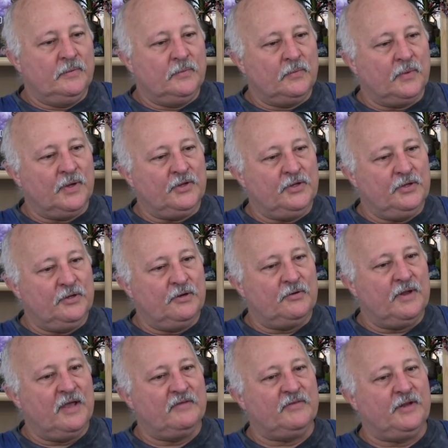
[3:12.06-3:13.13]
When you
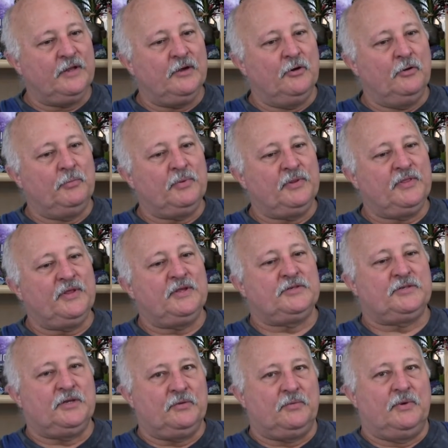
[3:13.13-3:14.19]
don't have any hope and
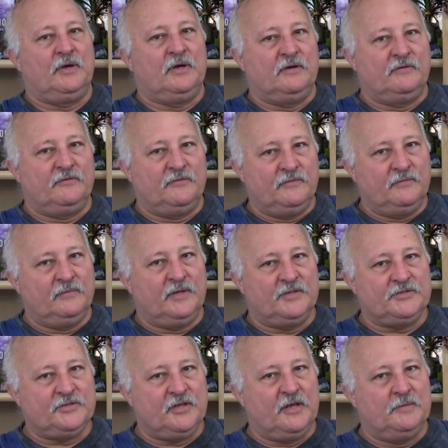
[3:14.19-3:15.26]
things get rough,
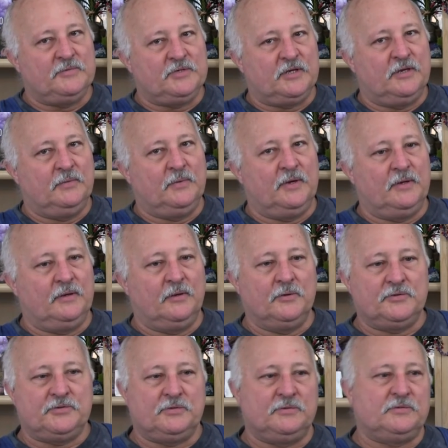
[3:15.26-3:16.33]
lots of times you get what?
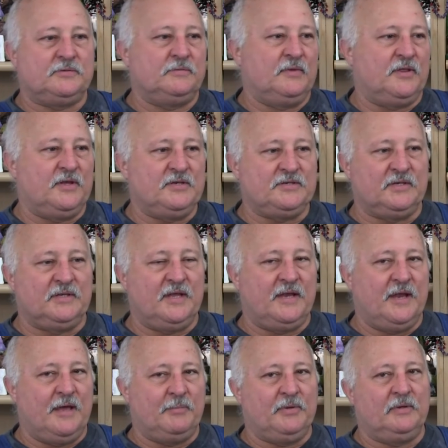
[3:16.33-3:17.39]
Ulcers and things like
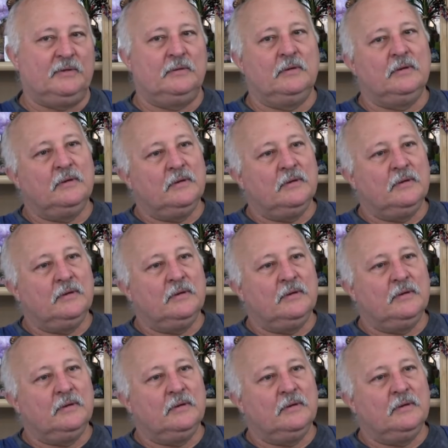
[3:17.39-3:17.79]
that happen.